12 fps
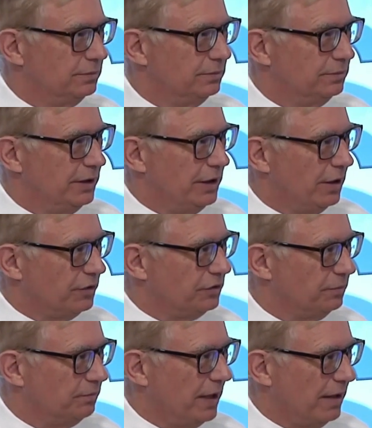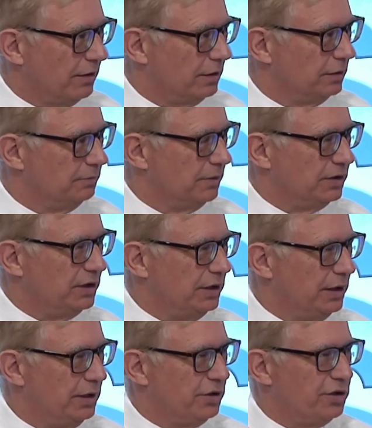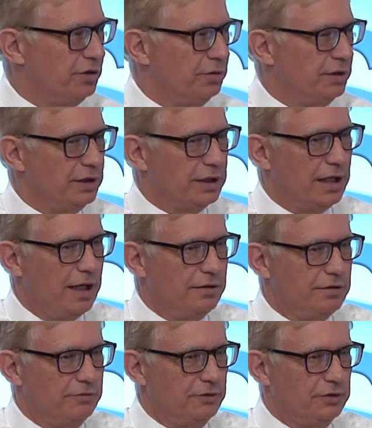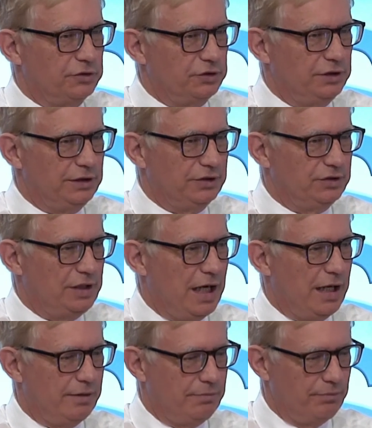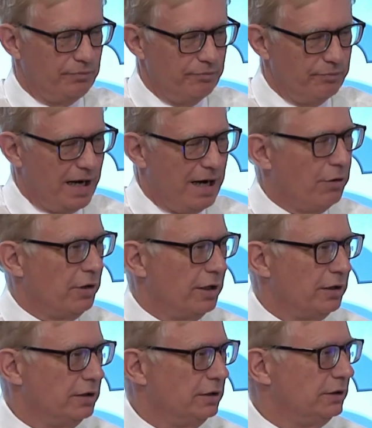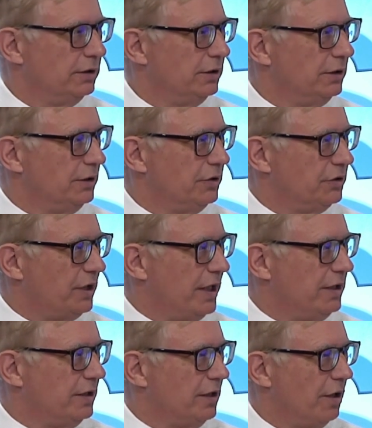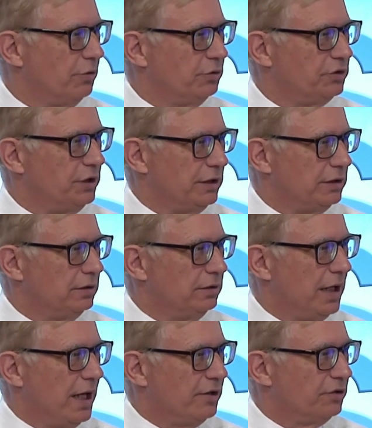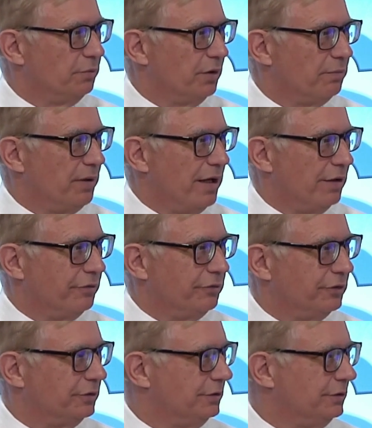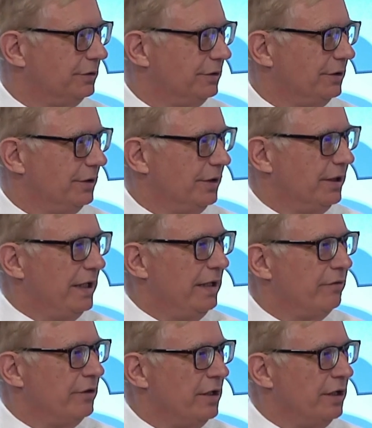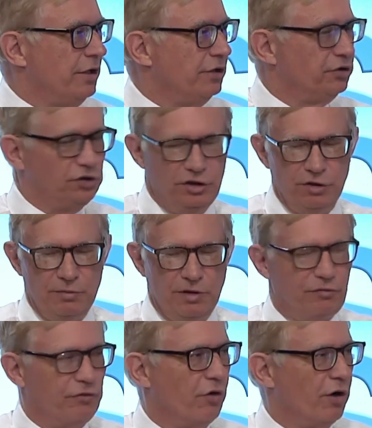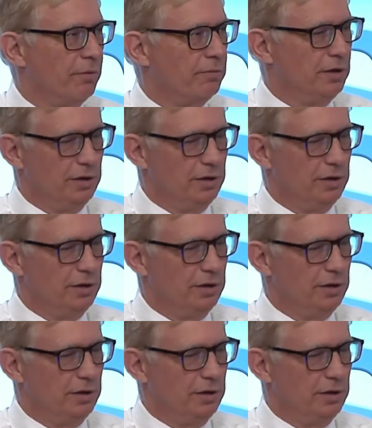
the awesome power. But the issue in the controversy is not power. Satan knows that God is more powerful. Even in his human form,